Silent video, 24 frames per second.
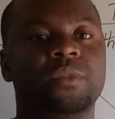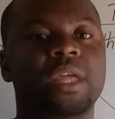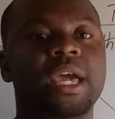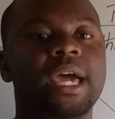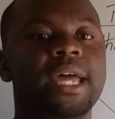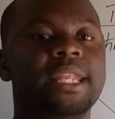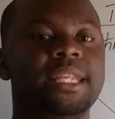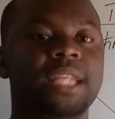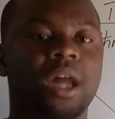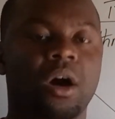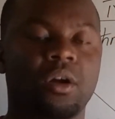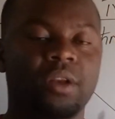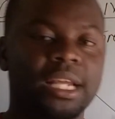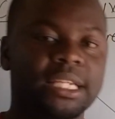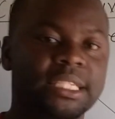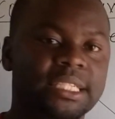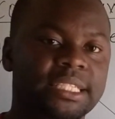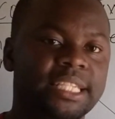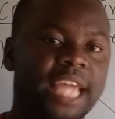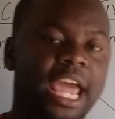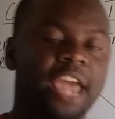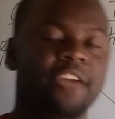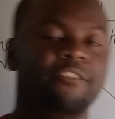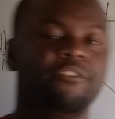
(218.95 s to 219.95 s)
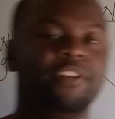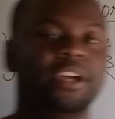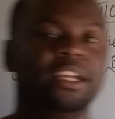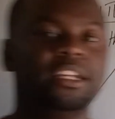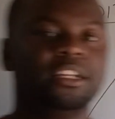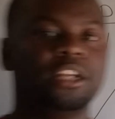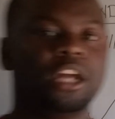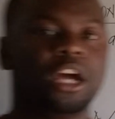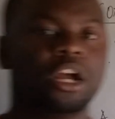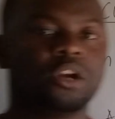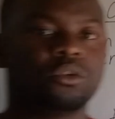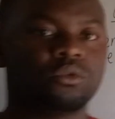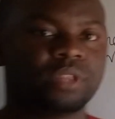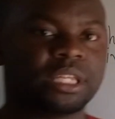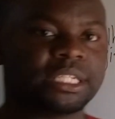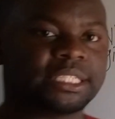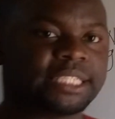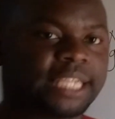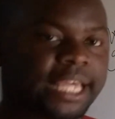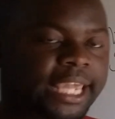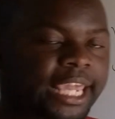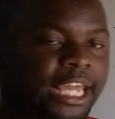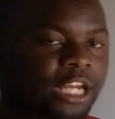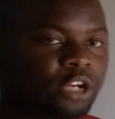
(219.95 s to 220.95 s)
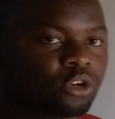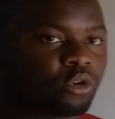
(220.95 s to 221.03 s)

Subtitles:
Now let's dive in to the second